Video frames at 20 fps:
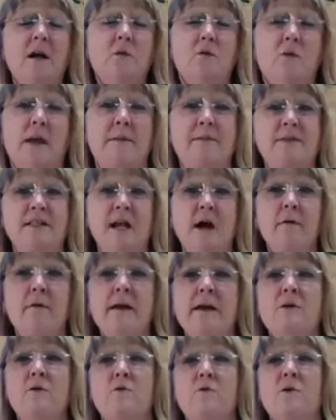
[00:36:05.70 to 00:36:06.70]
Well, I'm
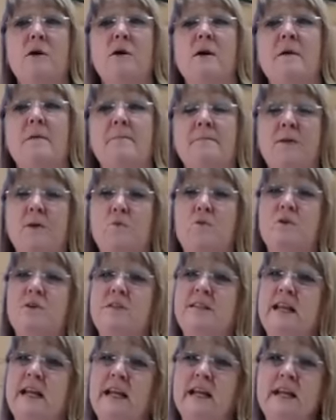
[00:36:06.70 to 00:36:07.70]
sorry you were
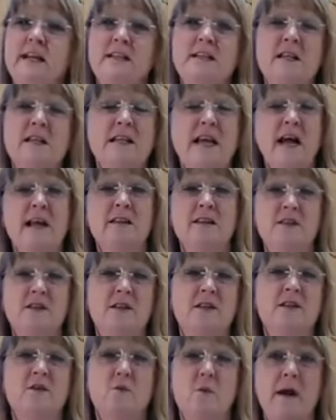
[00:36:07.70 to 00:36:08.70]
sick. And isn't that
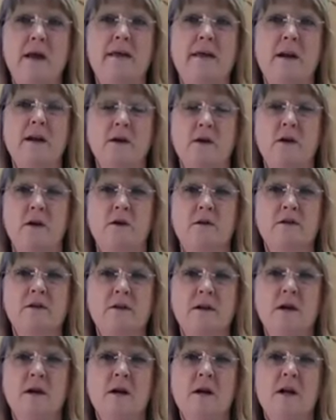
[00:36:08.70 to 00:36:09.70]
just the way that it
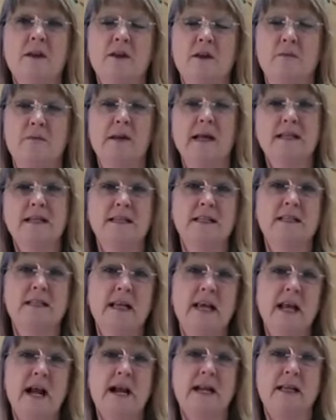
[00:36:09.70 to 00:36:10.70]
goes? The places
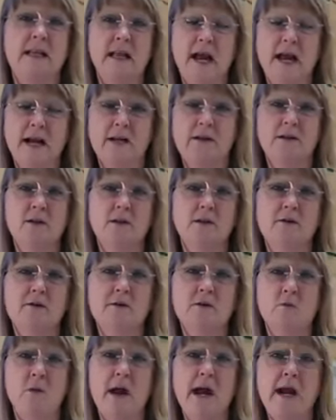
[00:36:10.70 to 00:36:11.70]
that I'd like to
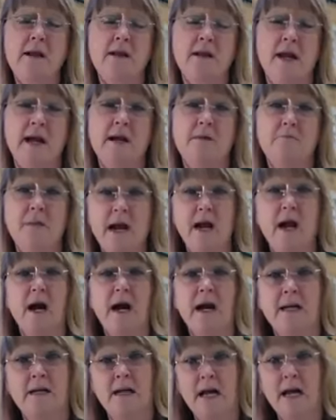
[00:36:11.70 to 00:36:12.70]
lose weight, like my
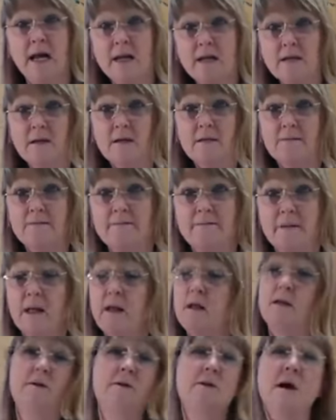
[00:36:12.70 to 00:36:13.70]
hind end,
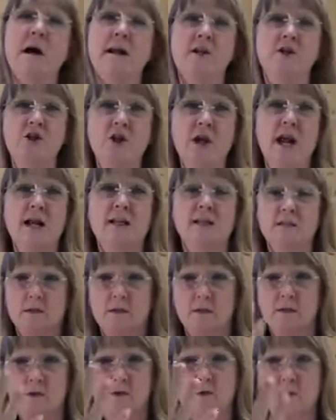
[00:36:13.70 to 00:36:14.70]
not a chance.
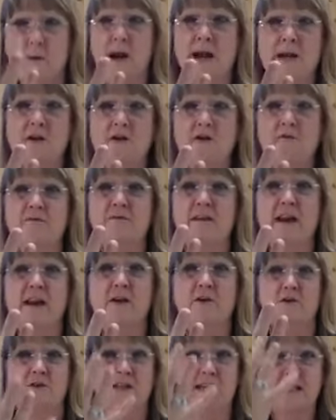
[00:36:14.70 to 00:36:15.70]
Lose weight in your
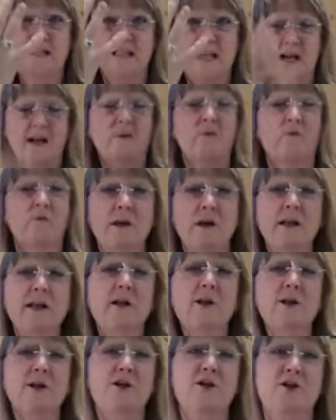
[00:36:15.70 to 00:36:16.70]
fingers. That's like really
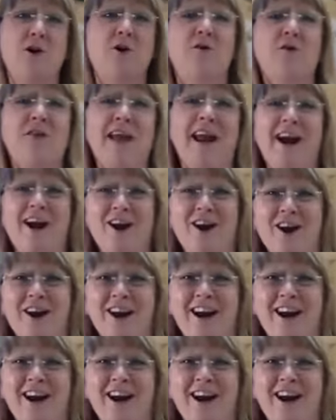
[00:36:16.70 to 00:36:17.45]
going to show there.